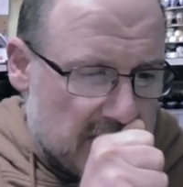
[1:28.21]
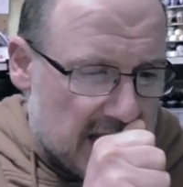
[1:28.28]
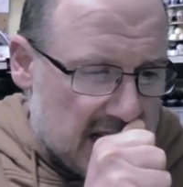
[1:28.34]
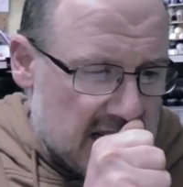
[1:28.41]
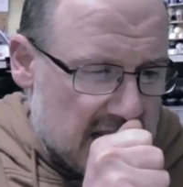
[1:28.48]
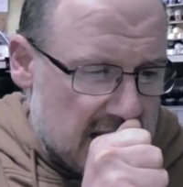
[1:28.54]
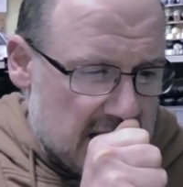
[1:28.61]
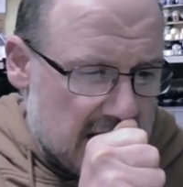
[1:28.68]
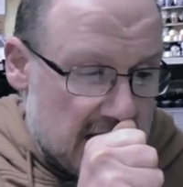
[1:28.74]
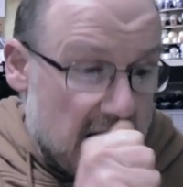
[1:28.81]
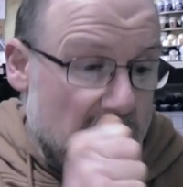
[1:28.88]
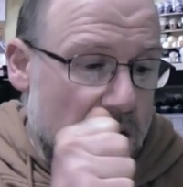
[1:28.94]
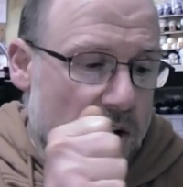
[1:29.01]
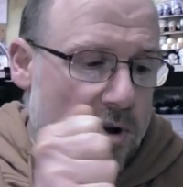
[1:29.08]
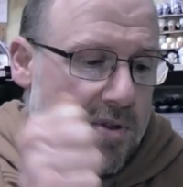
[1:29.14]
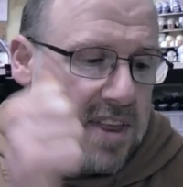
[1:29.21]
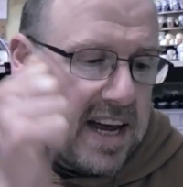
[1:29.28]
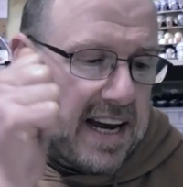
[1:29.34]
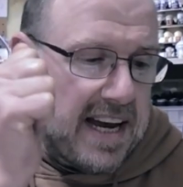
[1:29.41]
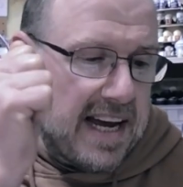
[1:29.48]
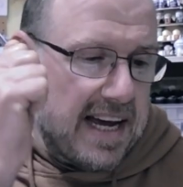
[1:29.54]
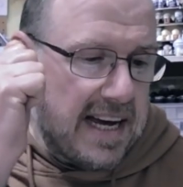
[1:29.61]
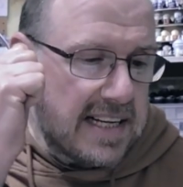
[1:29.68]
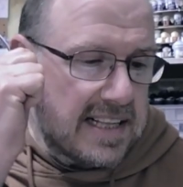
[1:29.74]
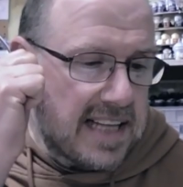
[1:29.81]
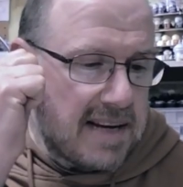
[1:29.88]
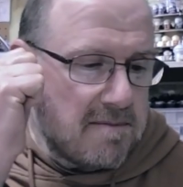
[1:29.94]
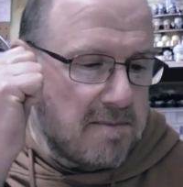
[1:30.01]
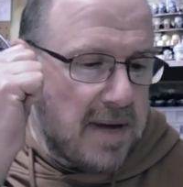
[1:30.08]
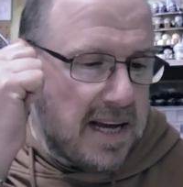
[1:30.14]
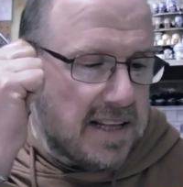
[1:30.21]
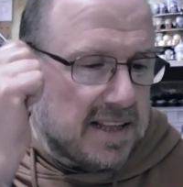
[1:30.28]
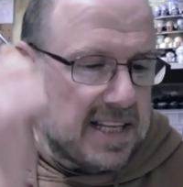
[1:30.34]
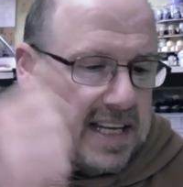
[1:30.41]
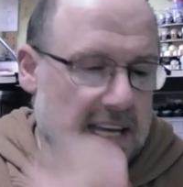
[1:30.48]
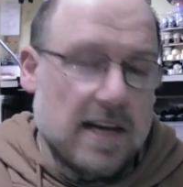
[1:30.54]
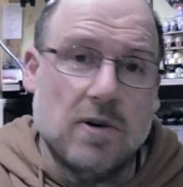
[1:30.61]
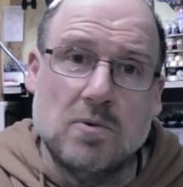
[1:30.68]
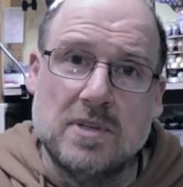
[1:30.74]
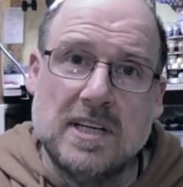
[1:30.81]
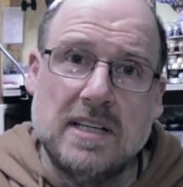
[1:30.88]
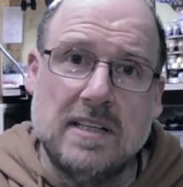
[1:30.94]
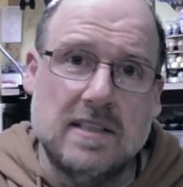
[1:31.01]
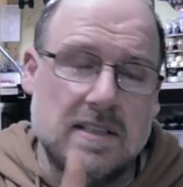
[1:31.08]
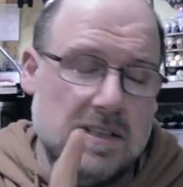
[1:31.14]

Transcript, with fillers: Uh, oh, they had, they met the Elder